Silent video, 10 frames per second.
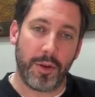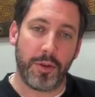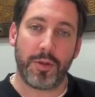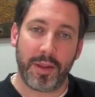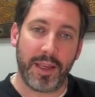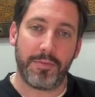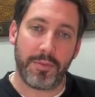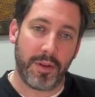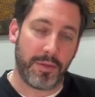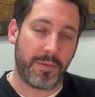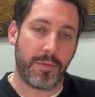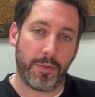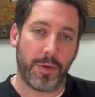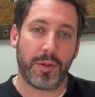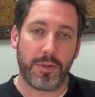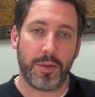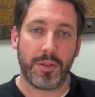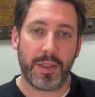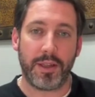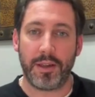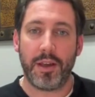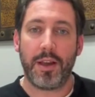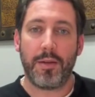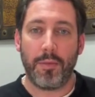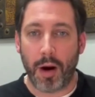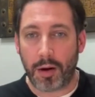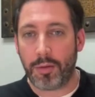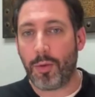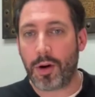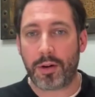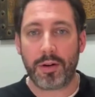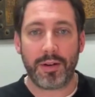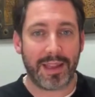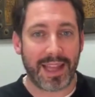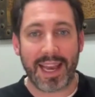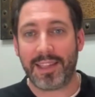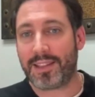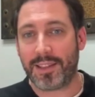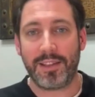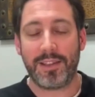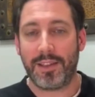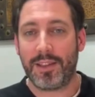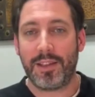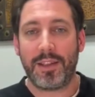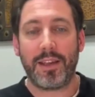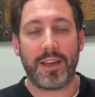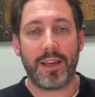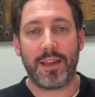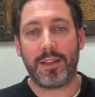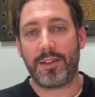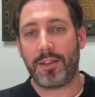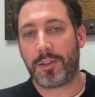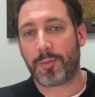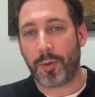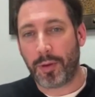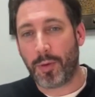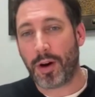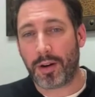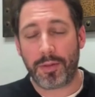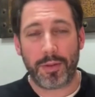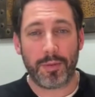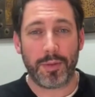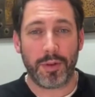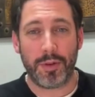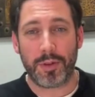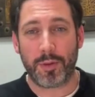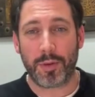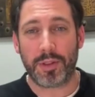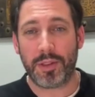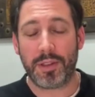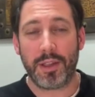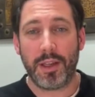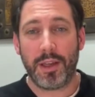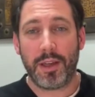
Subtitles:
Usually, if we're choosing bottled water, glass, and spring water from good sources.